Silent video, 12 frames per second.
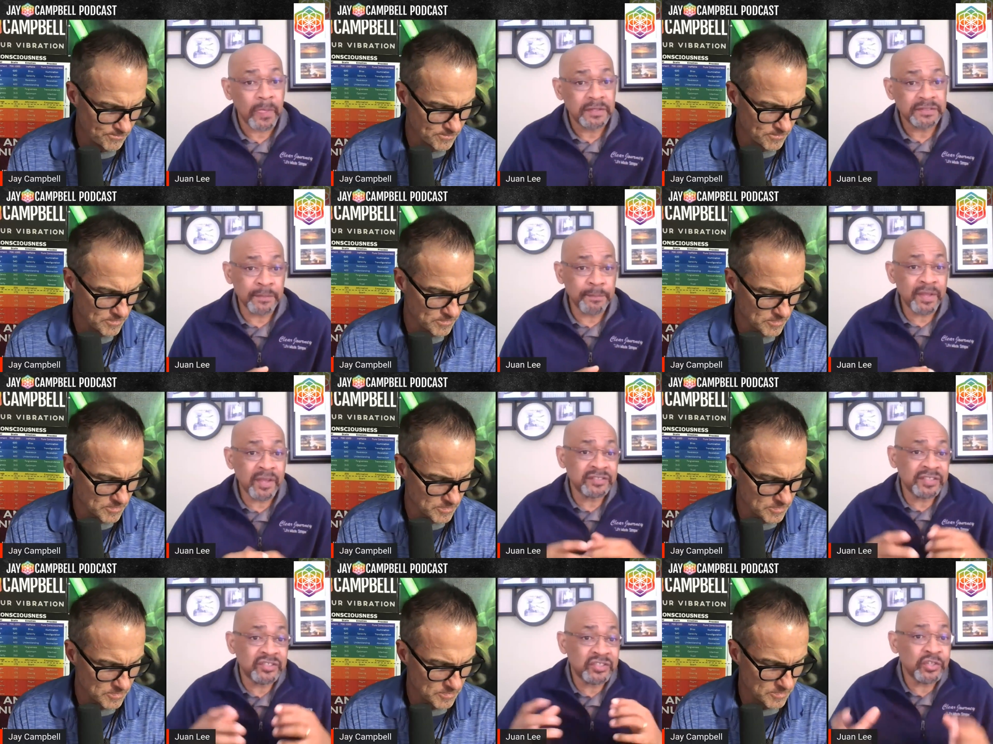Speaker 1: See,
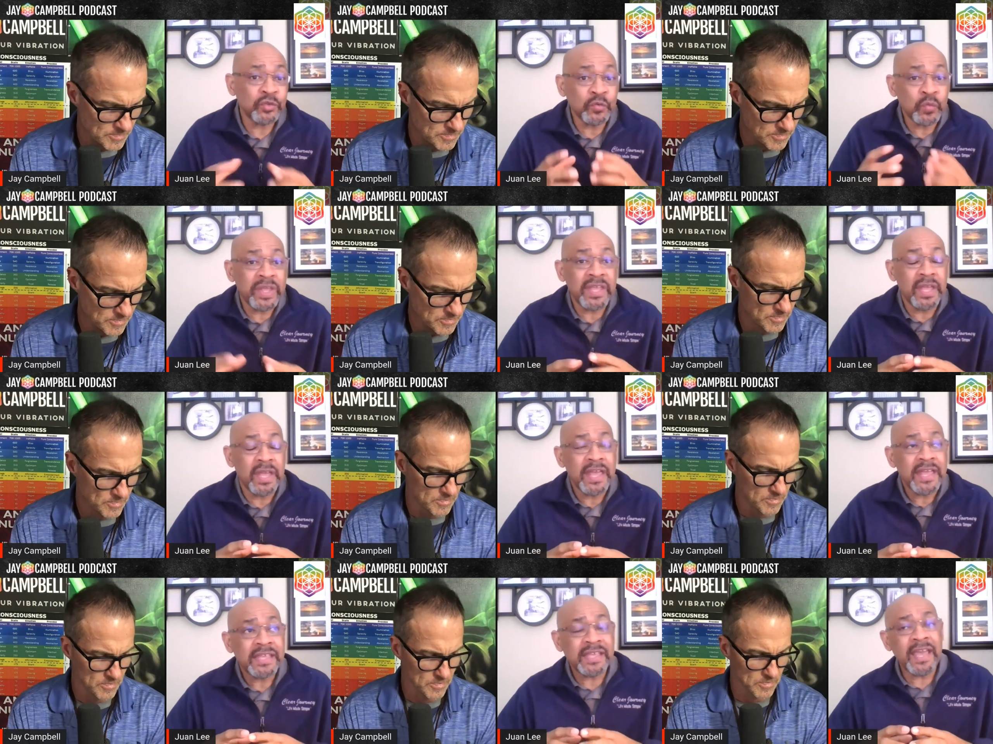because until we
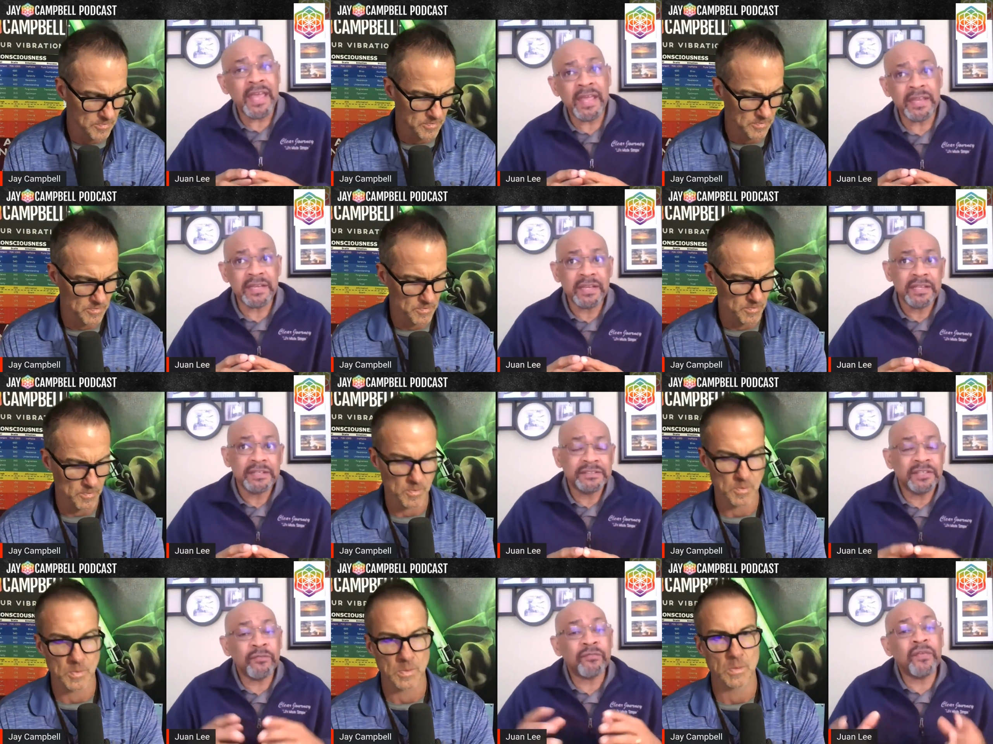can
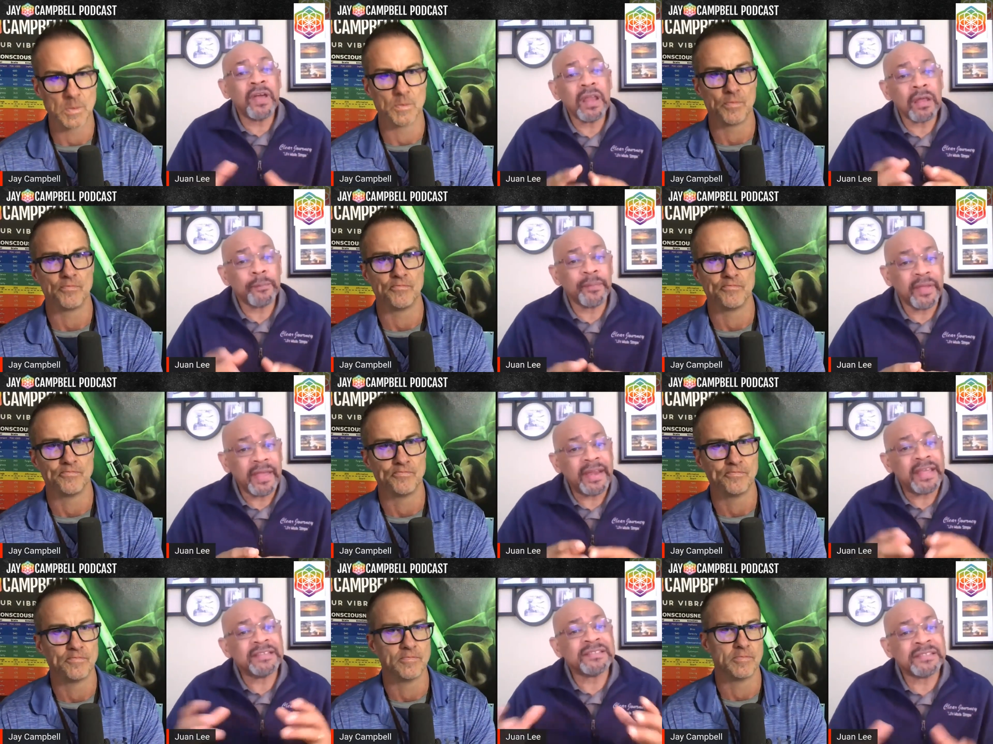develop and
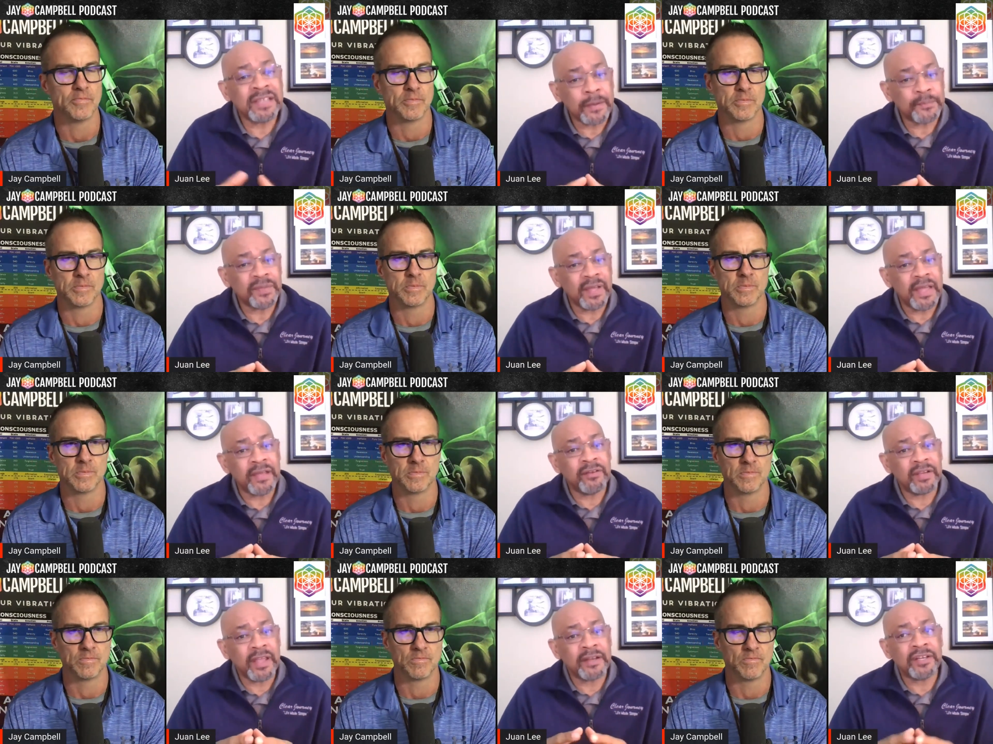accept
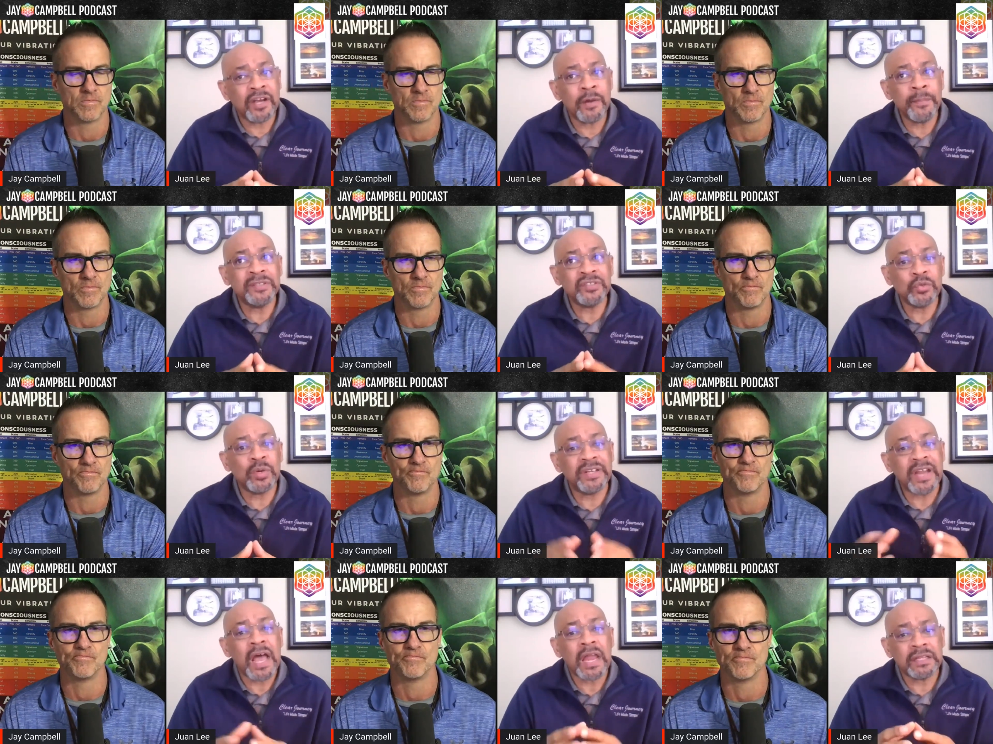and, and come into a
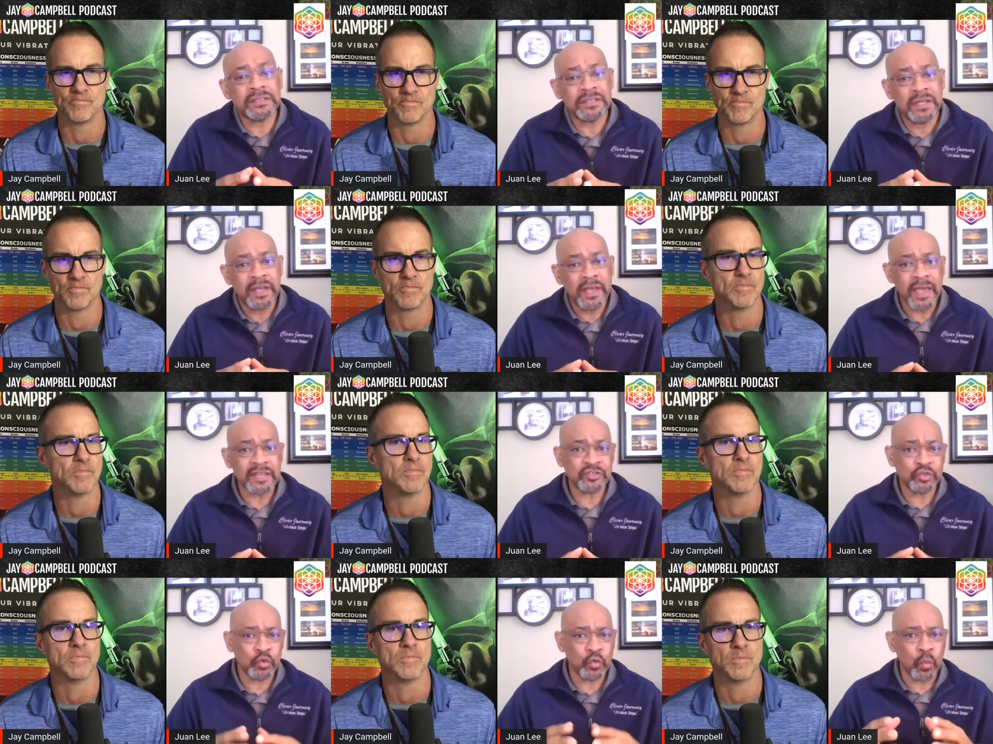knowledge as
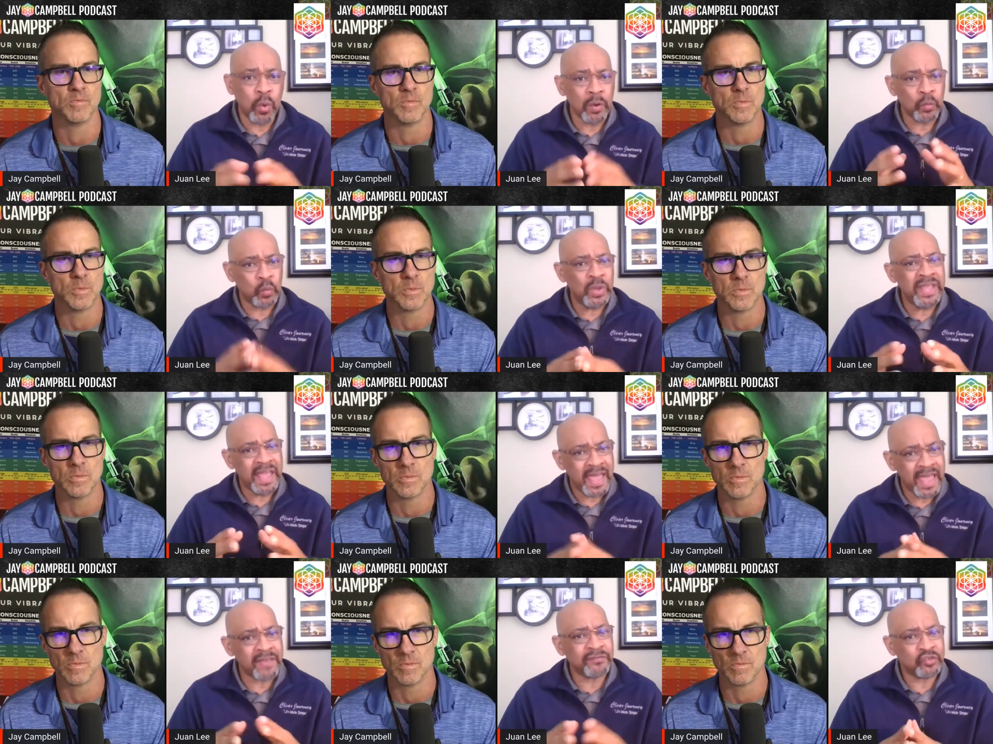to what we
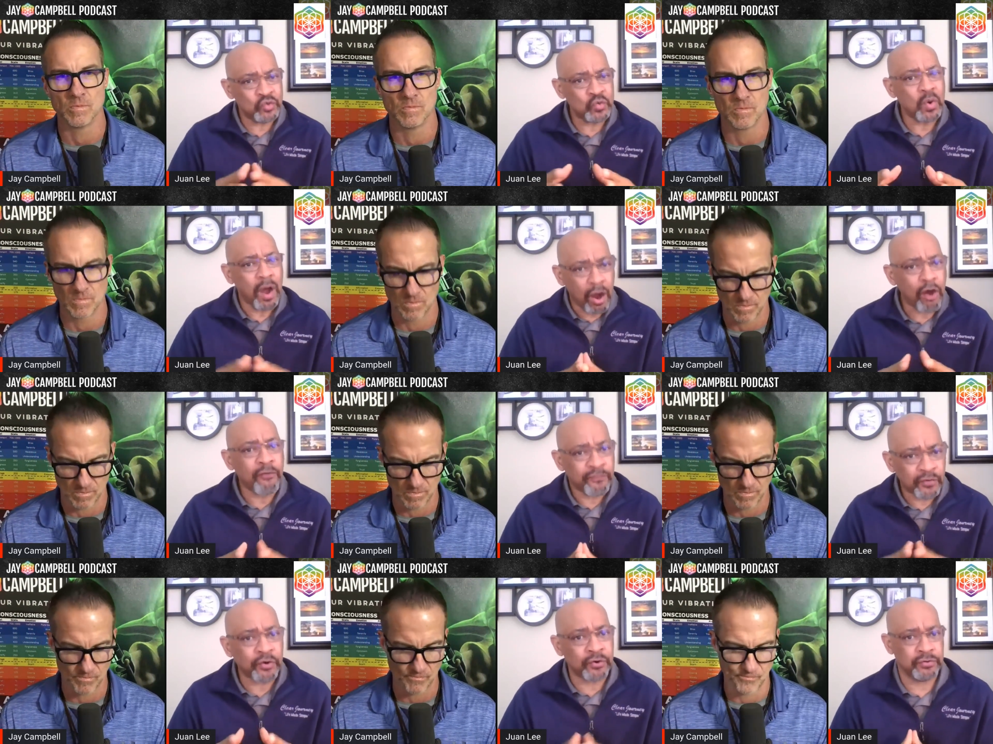have to
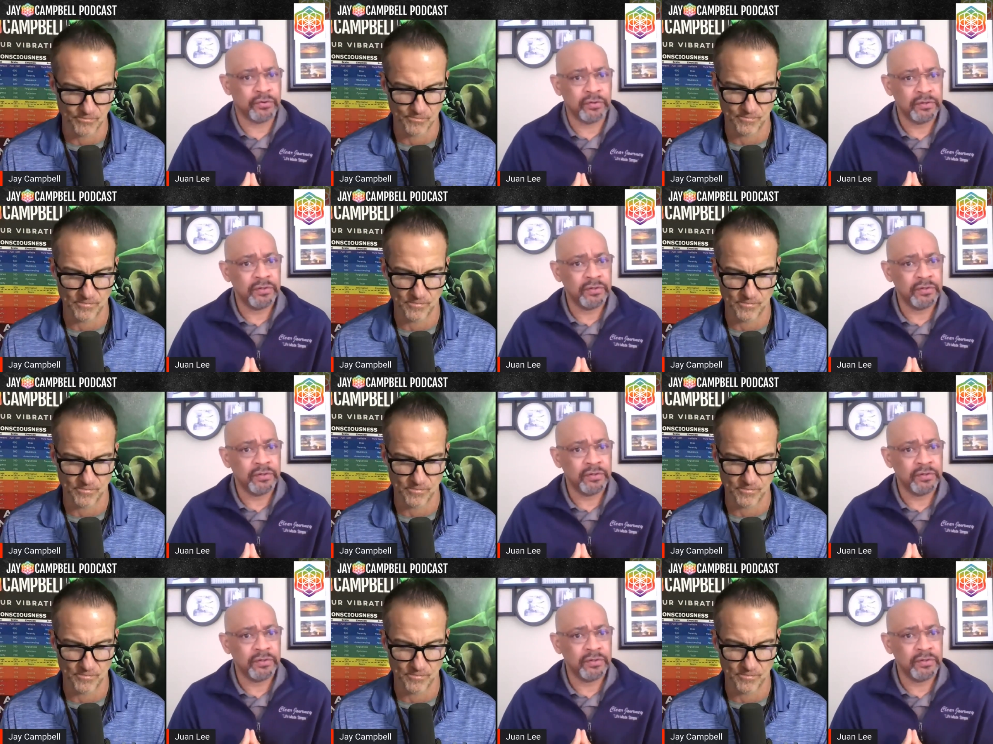offer